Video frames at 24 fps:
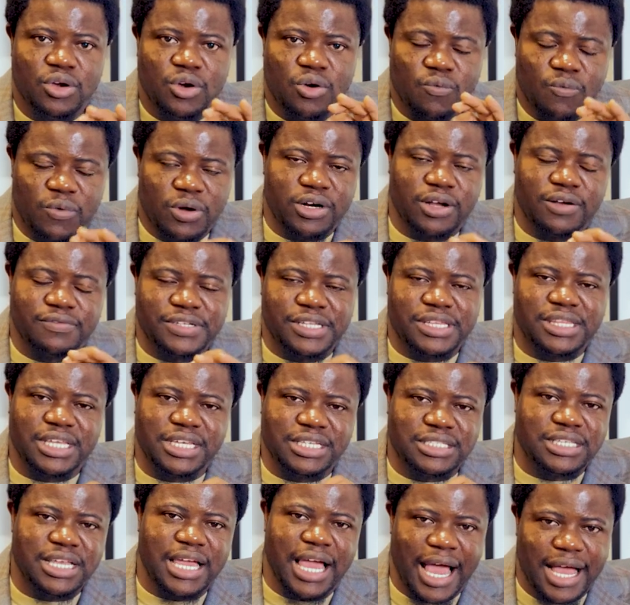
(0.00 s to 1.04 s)
one of the
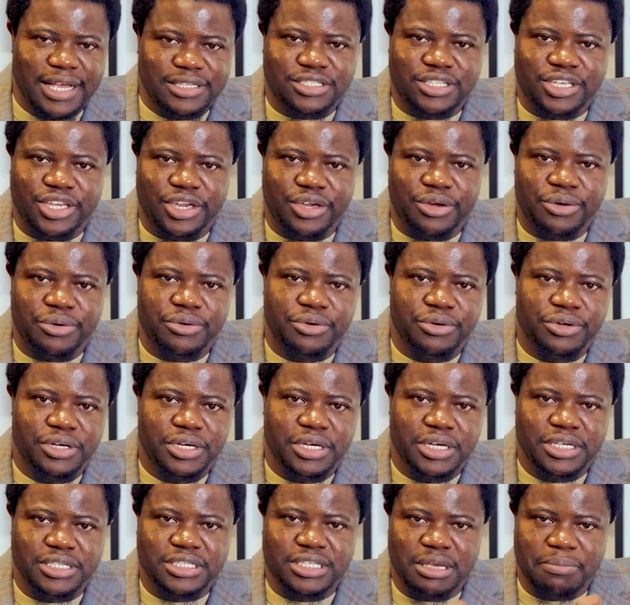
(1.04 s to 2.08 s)
things they ask you
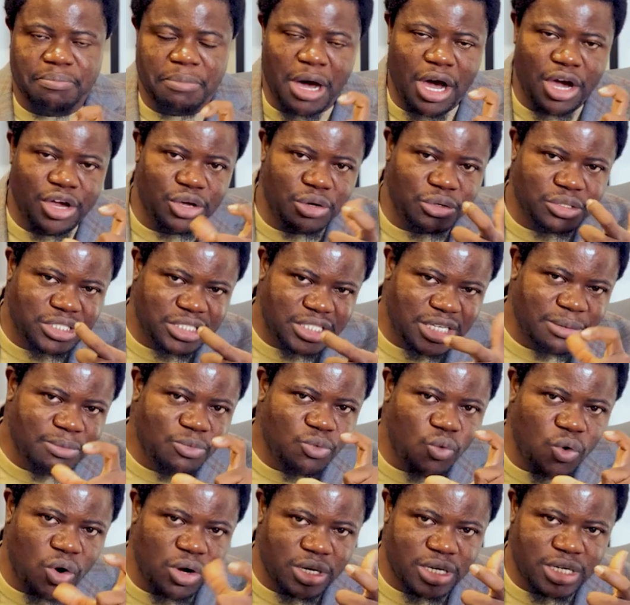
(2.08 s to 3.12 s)
is about your
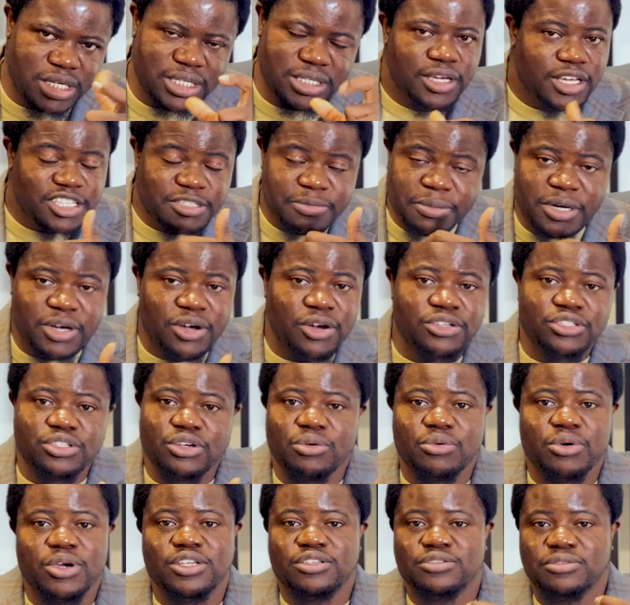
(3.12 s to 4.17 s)
teamwork It's because
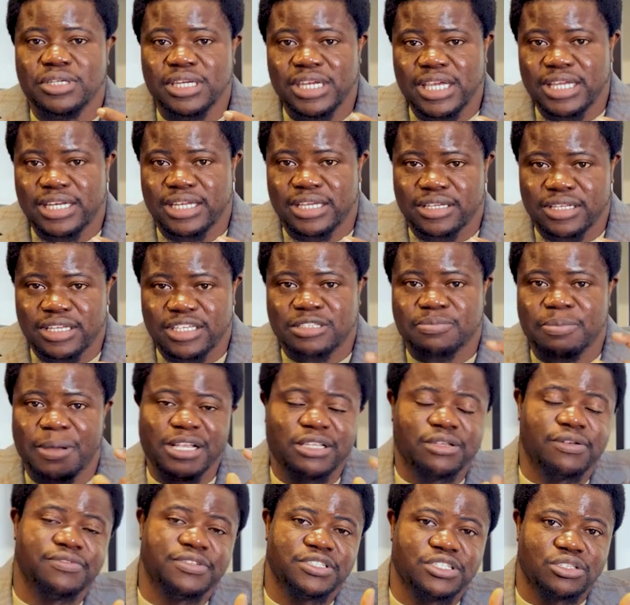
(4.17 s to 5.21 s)
you're going to need it. It's
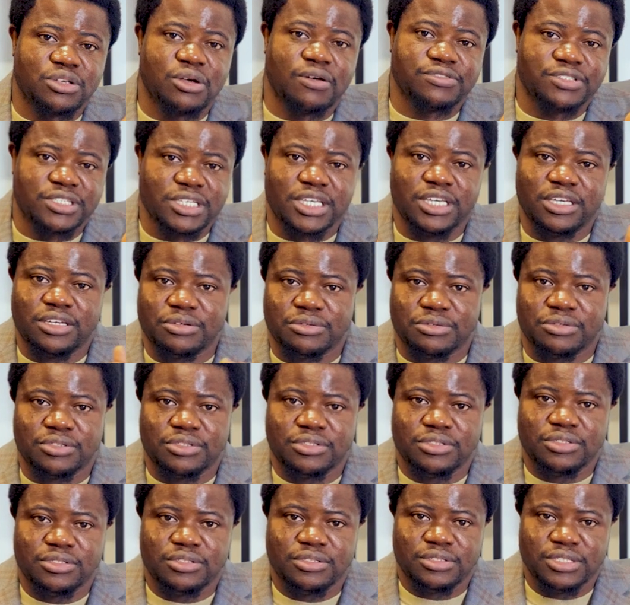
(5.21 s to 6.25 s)
part of the soft skill
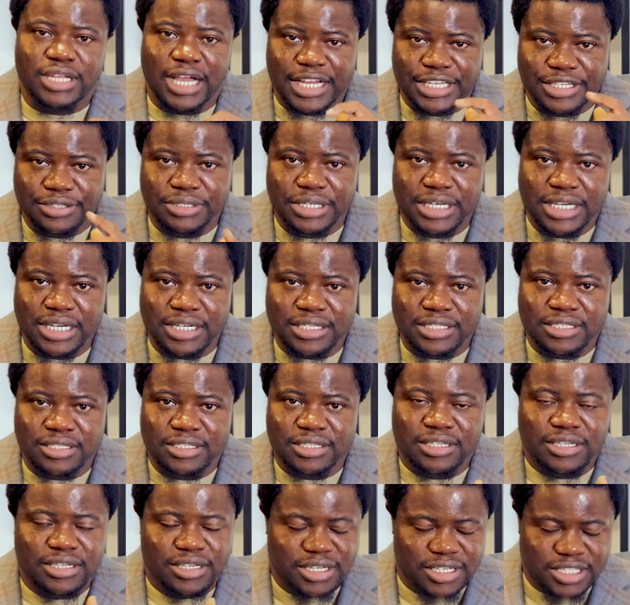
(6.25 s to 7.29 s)
that you need.
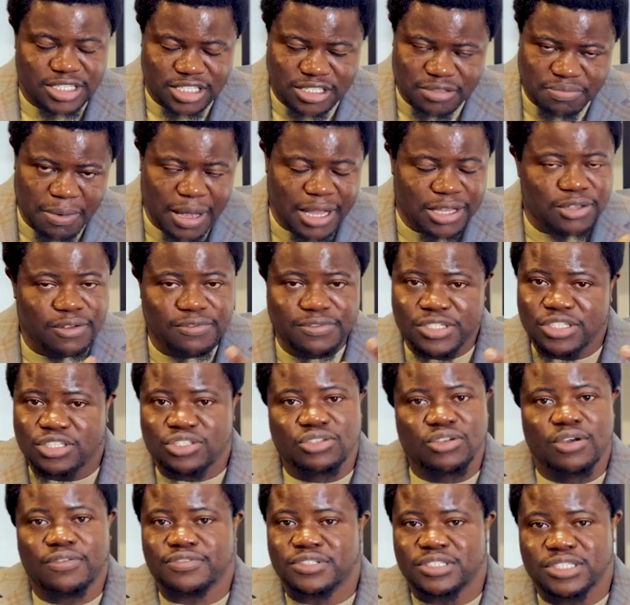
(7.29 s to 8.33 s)
It's part of the
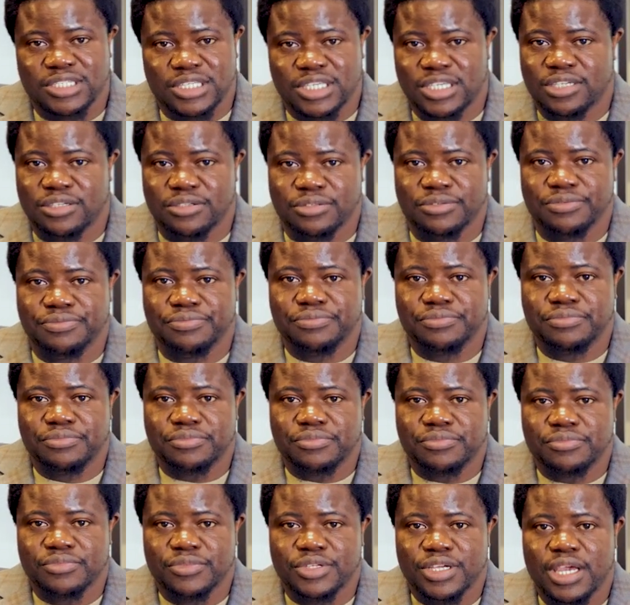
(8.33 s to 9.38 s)
soft skill
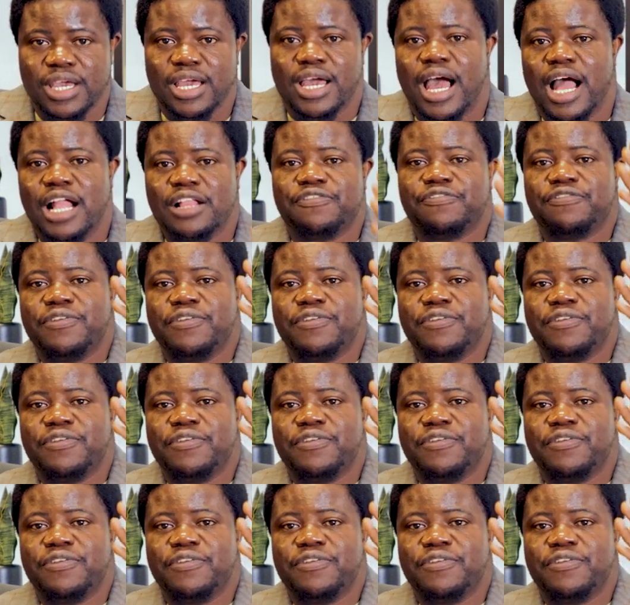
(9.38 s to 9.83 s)
and